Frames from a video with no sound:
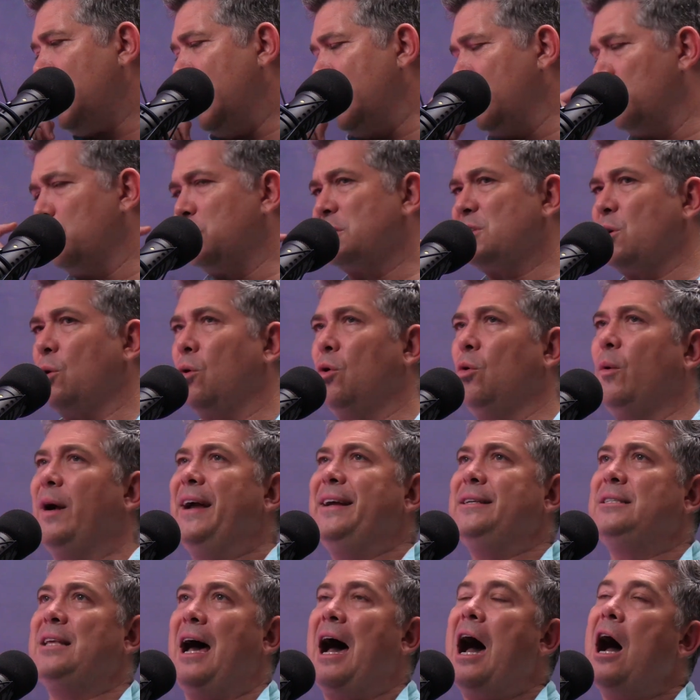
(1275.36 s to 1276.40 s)
And it was
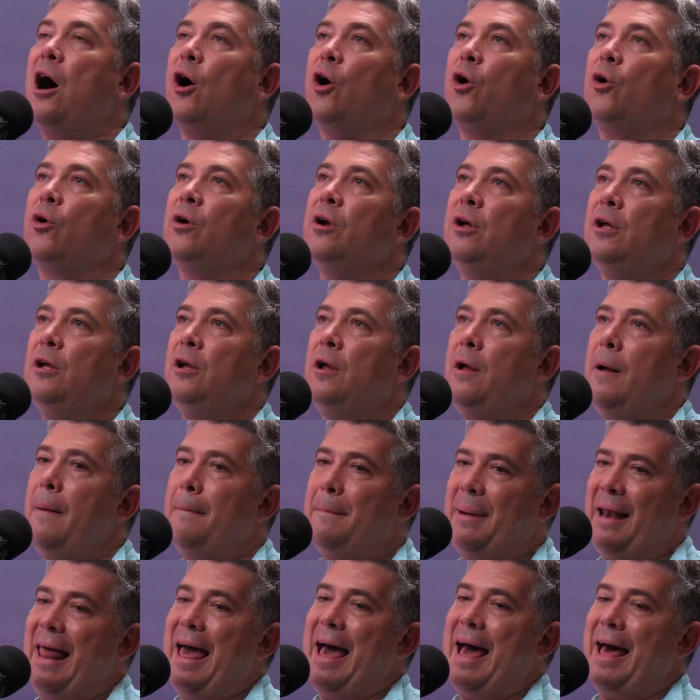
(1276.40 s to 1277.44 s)
always our
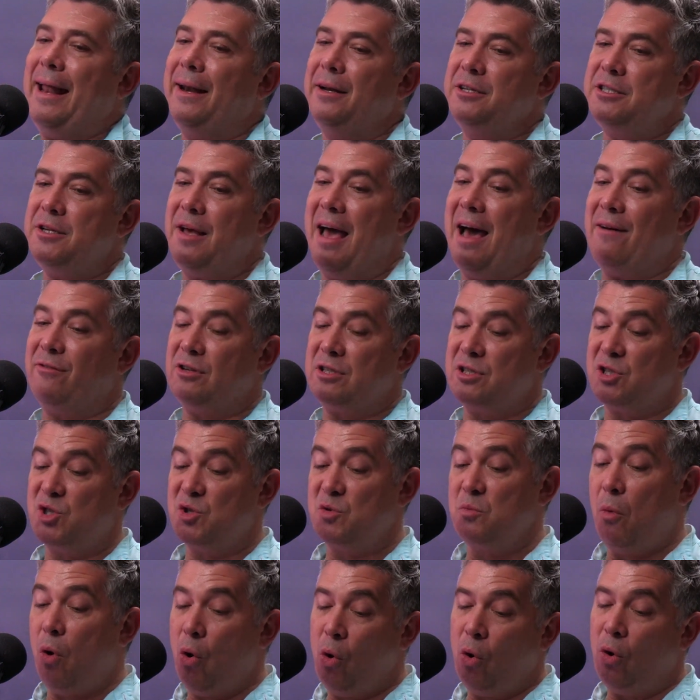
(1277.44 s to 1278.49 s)
plan to have a
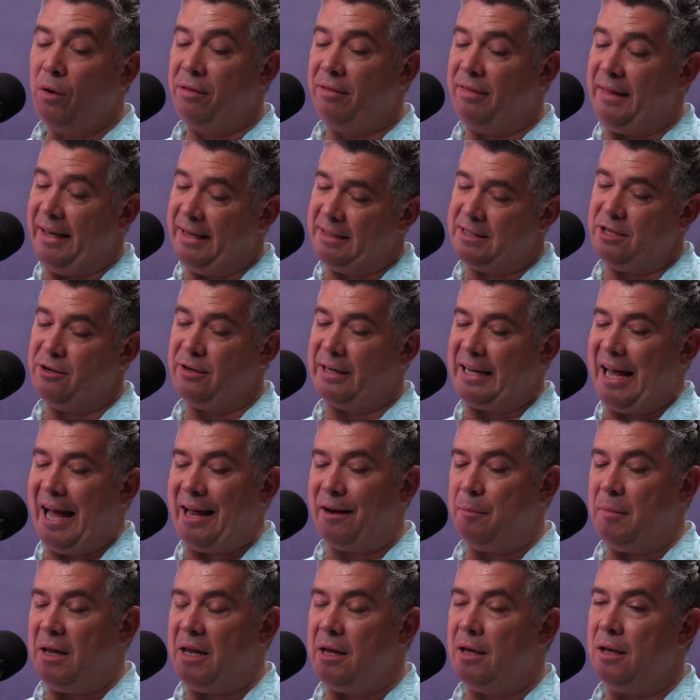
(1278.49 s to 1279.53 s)
small theatre
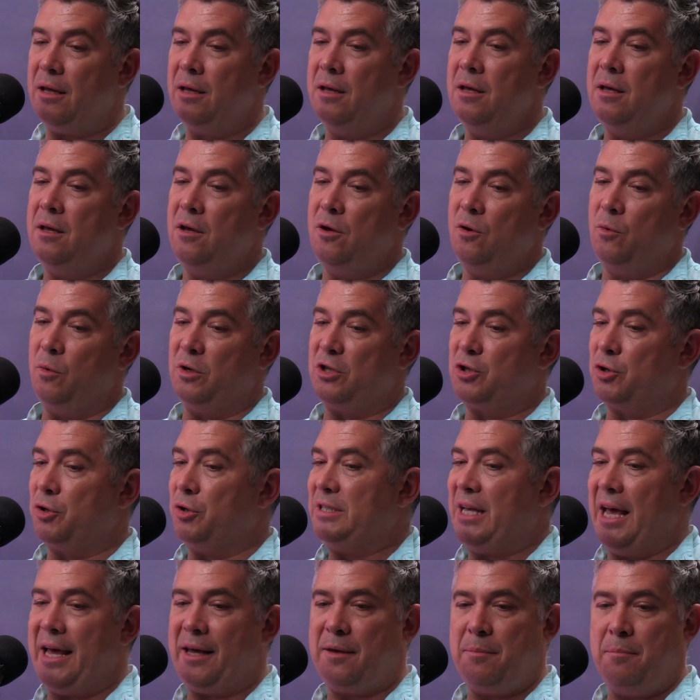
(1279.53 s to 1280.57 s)
academy which could
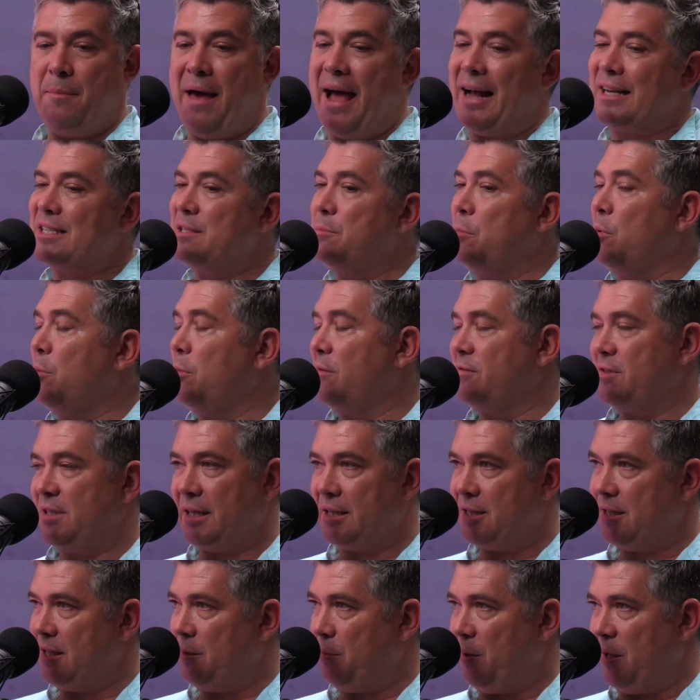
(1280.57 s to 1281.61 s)
take maximum of
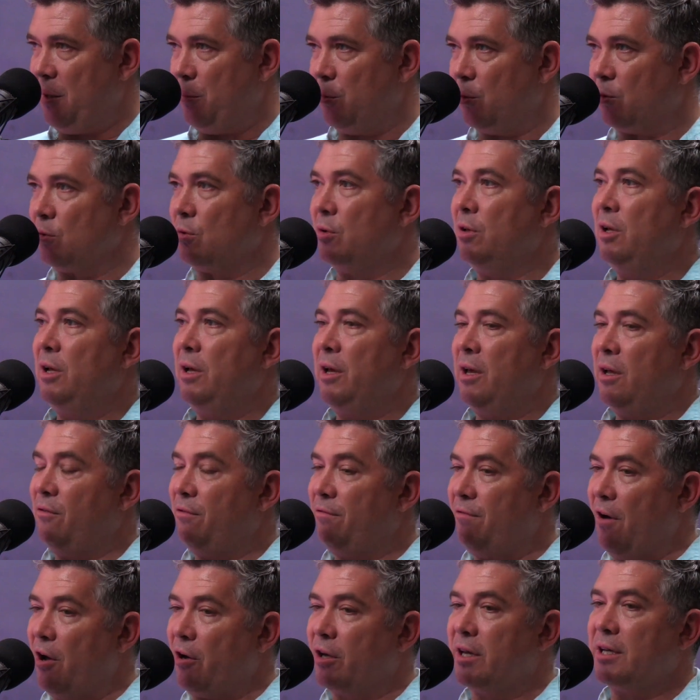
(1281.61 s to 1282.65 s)
60 people,
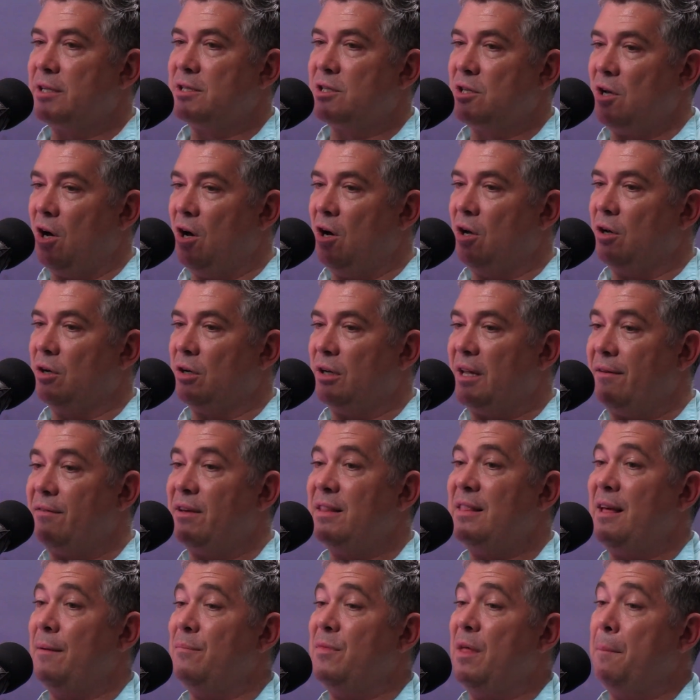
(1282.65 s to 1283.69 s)
focus on
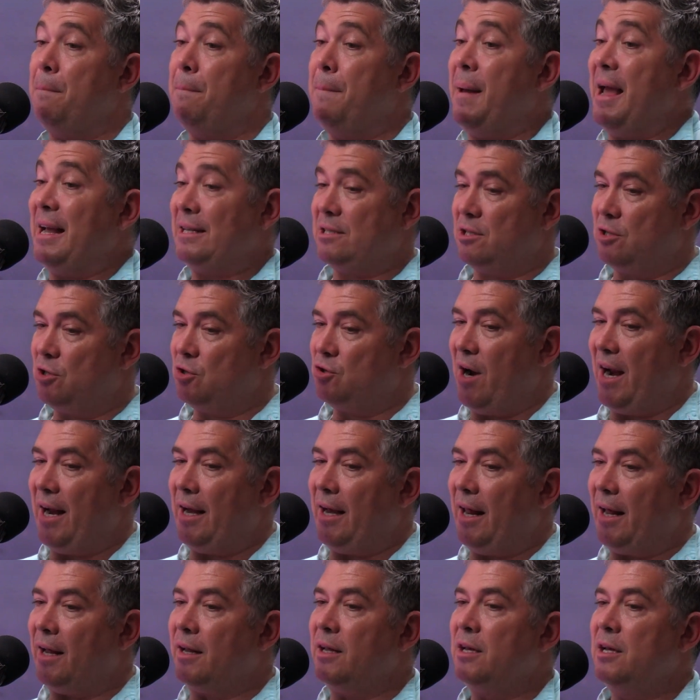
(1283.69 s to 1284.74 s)
giving them the best
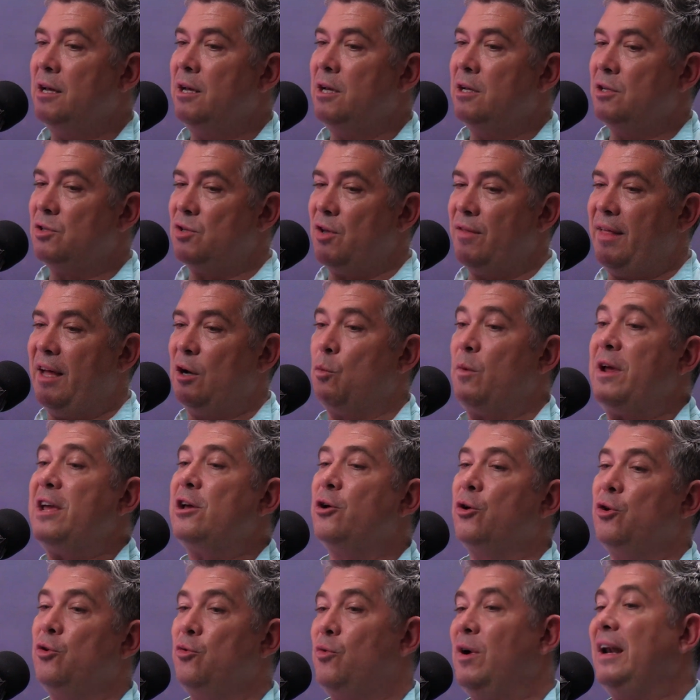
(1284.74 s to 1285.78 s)
training so that we
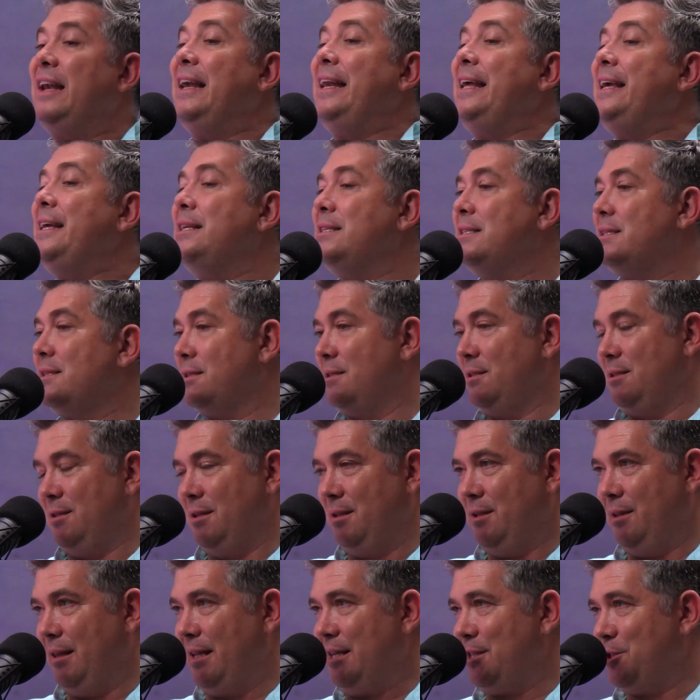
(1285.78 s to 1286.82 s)
could release
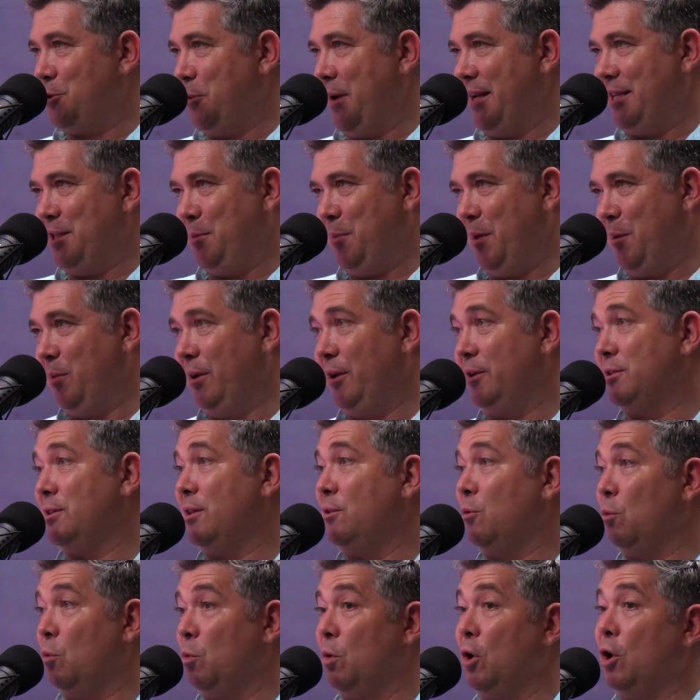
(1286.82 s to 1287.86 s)
these 20 people into
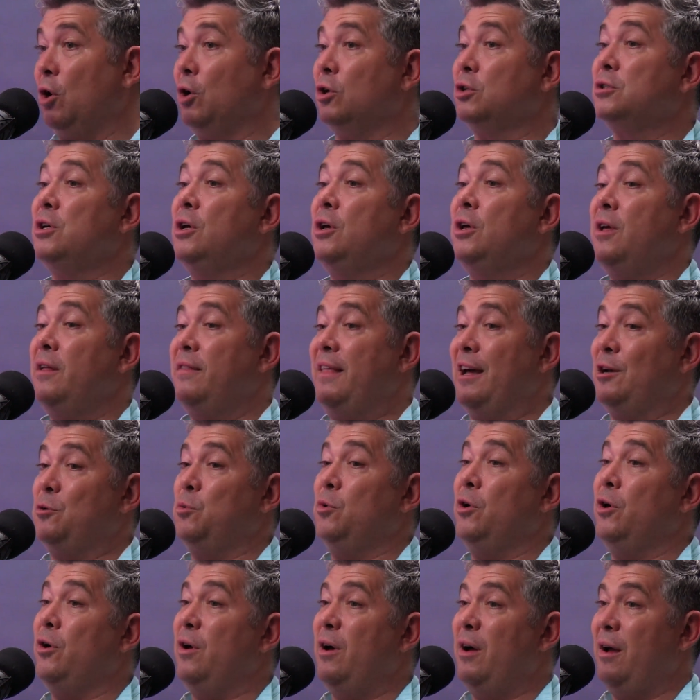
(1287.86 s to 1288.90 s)
the world that
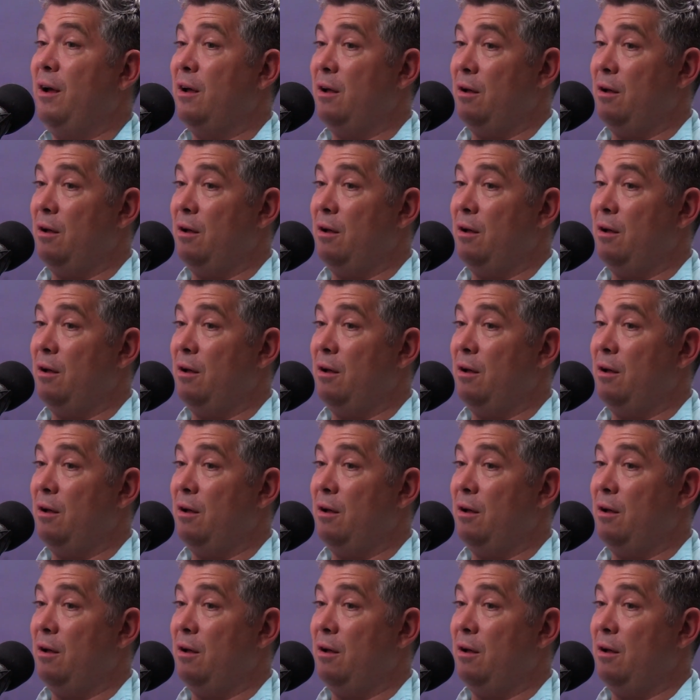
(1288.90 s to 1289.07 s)
were